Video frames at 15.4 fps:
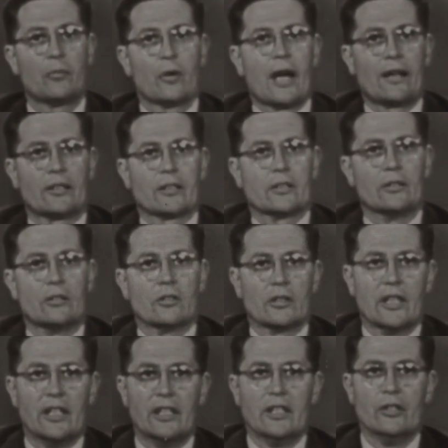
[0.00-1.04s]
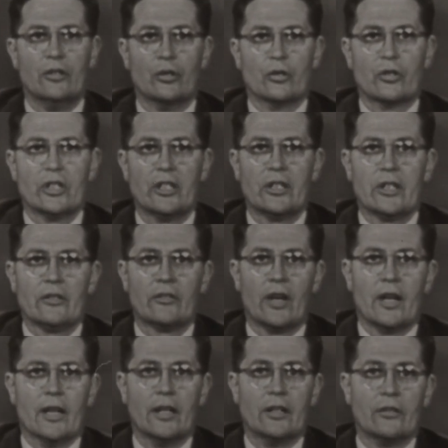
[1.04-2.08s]
practical and enduring
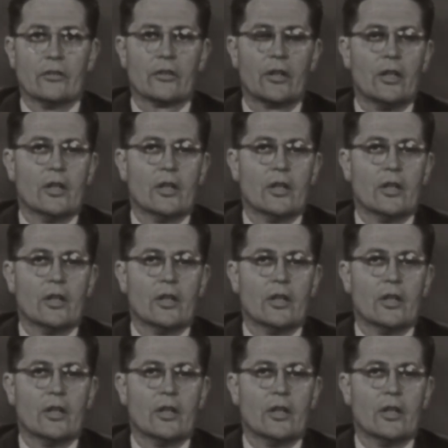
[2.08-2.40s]
designs